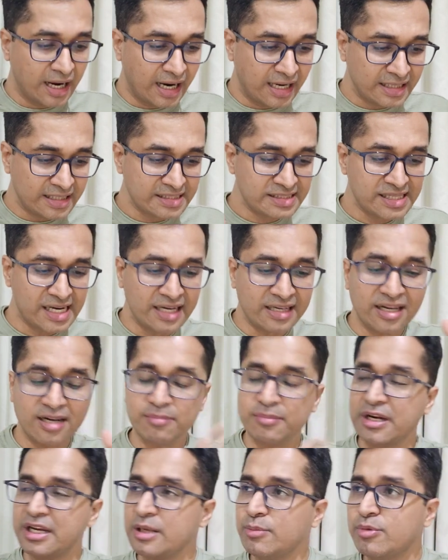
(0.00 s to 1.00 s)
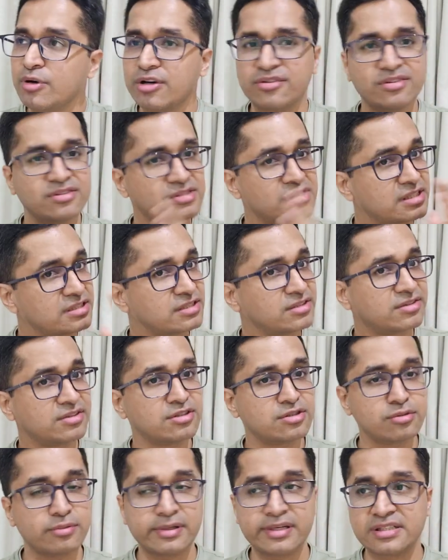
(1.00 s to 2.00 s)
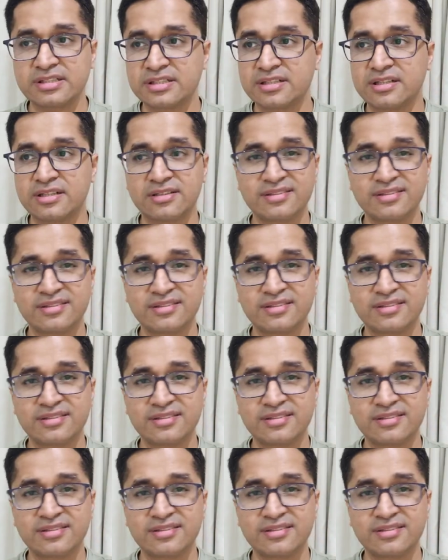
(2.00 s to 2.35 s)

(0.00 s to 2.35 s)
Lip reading: understand that money blocks is just a situation.